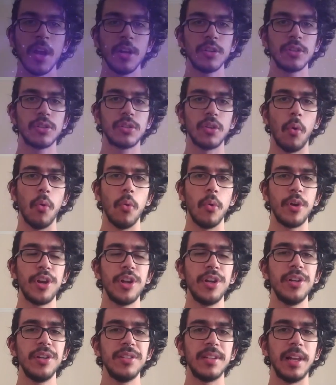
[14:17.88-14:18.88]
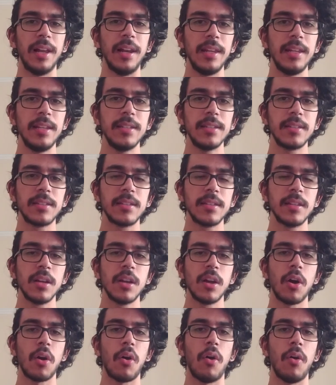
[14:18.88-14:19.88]
So here is a
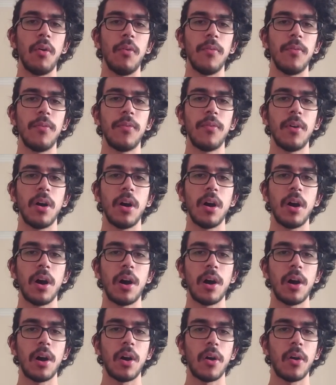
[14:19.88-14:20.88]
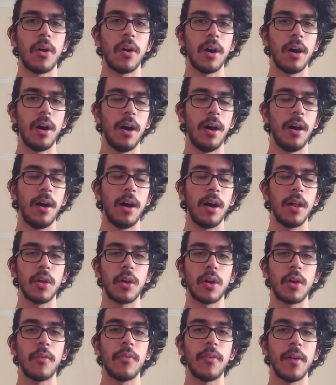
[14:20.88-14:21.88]
list of a
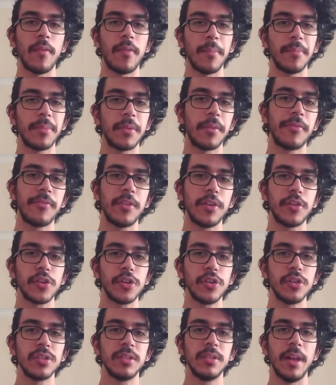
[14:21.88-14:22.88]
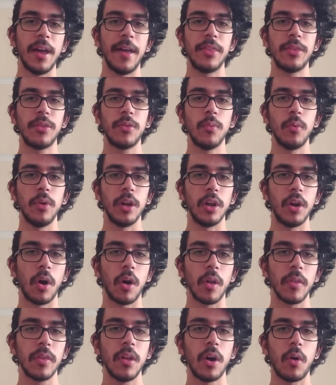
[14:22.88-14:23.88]
lot of attempted features that we
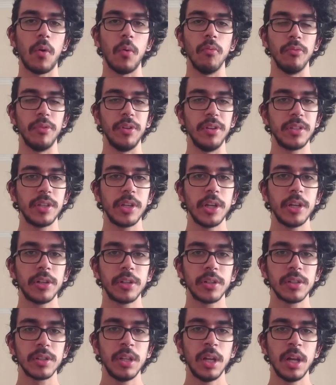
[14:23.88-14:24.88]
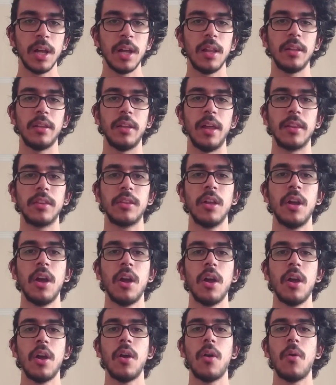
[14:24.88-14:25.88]
got on these years that
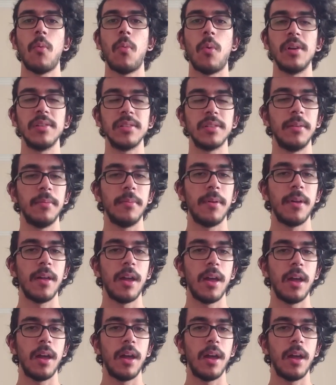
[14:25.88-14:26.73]
wasn't